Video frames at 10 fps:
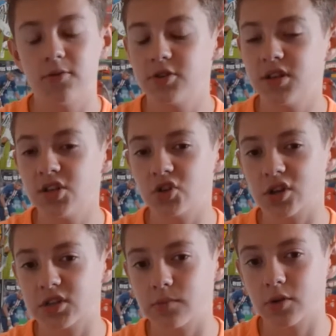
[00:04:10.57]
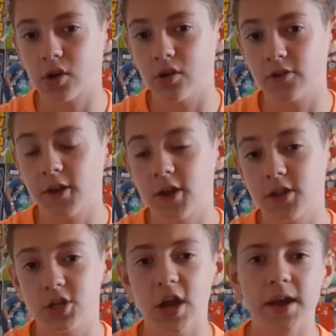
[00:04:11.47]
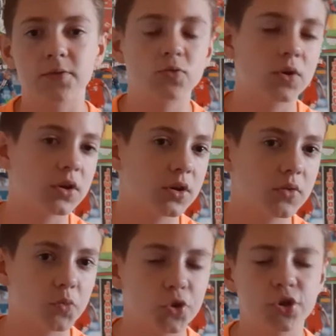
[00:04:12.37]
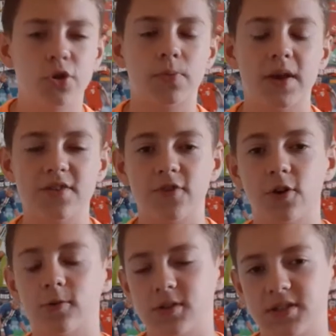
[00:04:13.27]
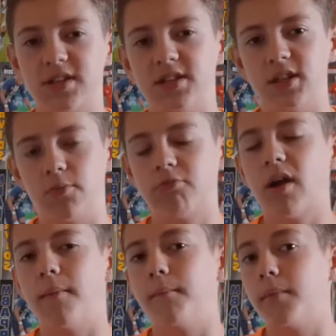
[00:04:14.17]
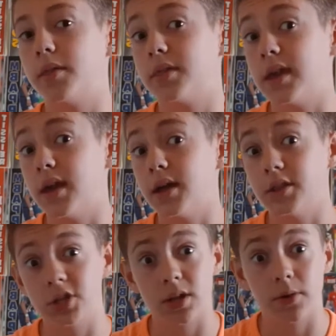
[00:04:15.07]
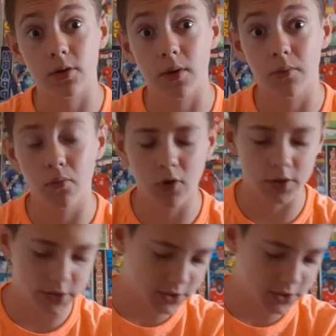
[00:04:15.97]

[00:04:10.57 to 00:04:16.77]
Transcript: which is interesting because the Che Adams one wasn't nominated for goal of the season in the Prem, but the Genepo one was.